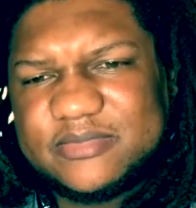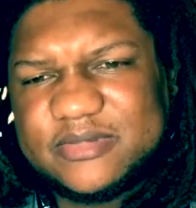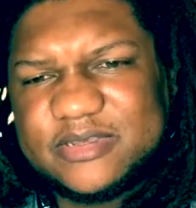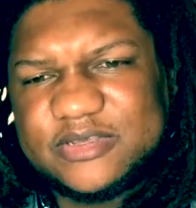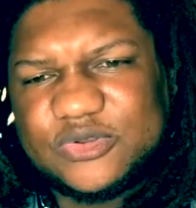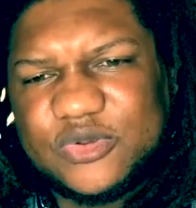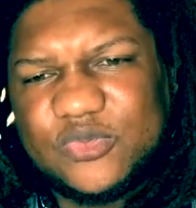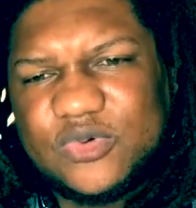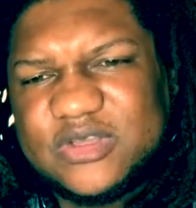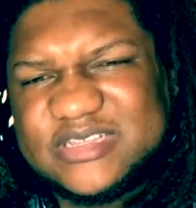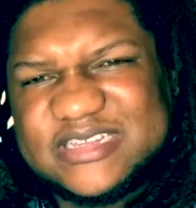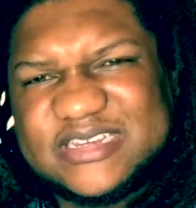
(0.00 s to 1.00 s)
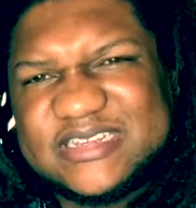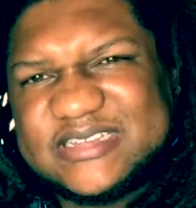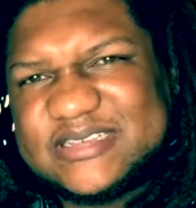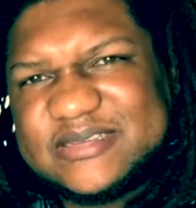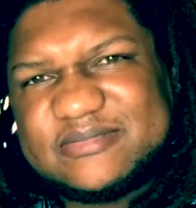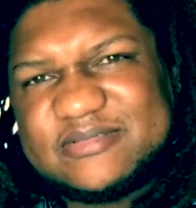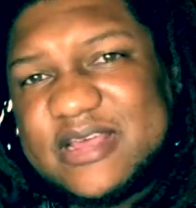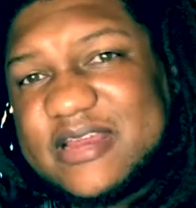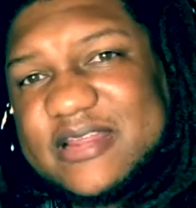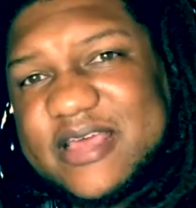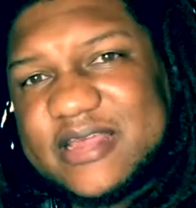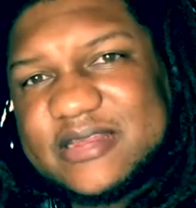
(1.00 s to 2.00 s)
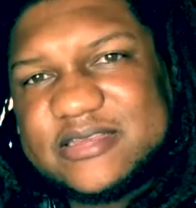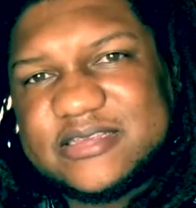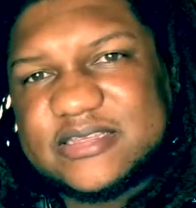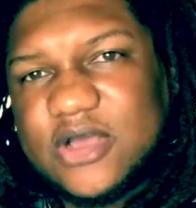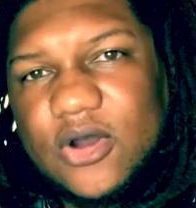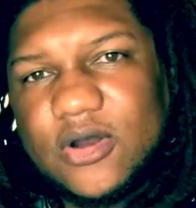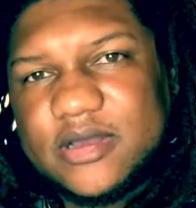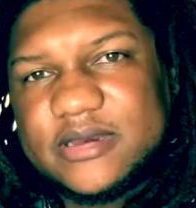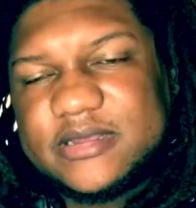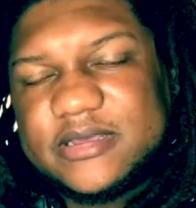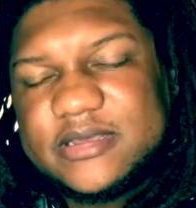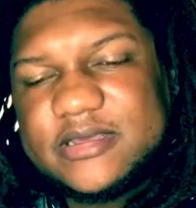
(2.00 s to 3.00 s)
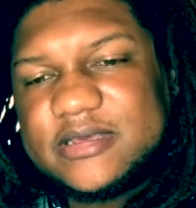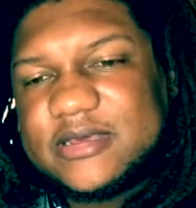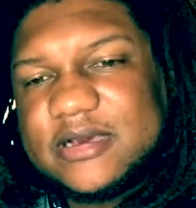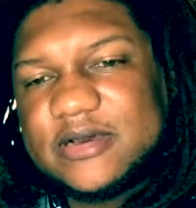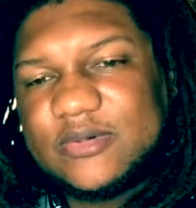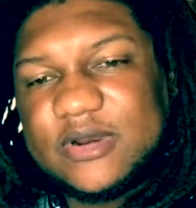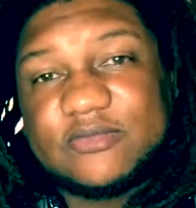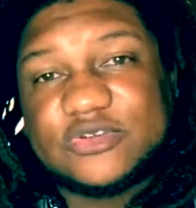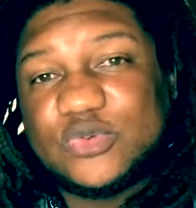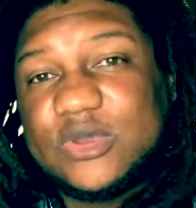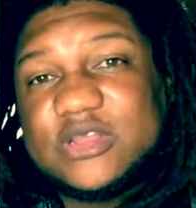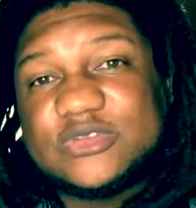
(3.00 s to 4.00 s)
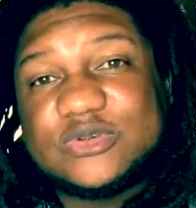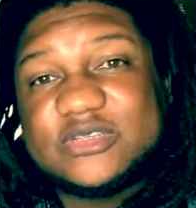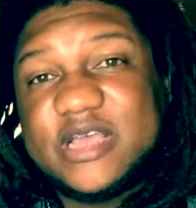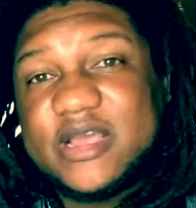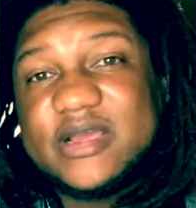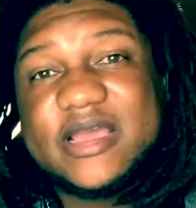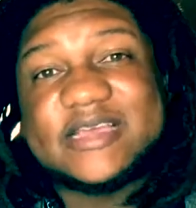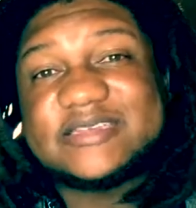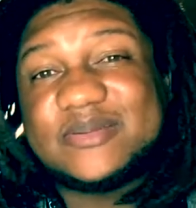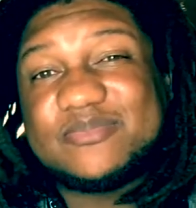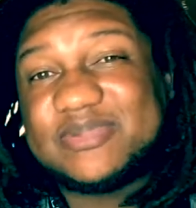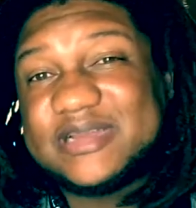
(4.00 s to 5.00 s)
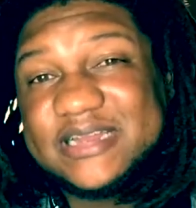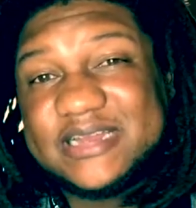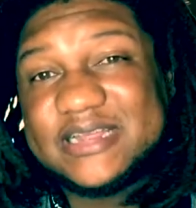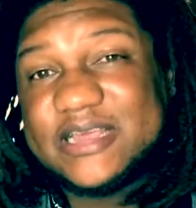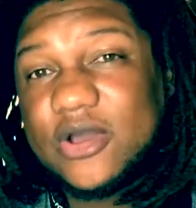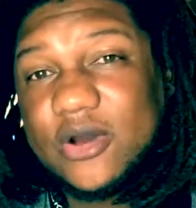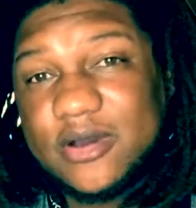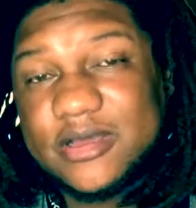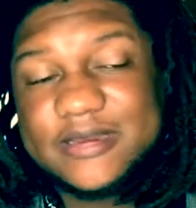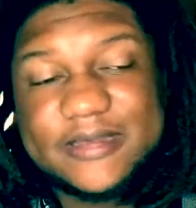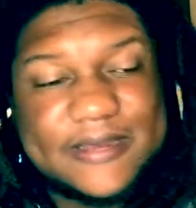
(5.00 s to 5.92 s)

It's the woodsiness, none of that is gone. Whatever sweetness was there has completely gone.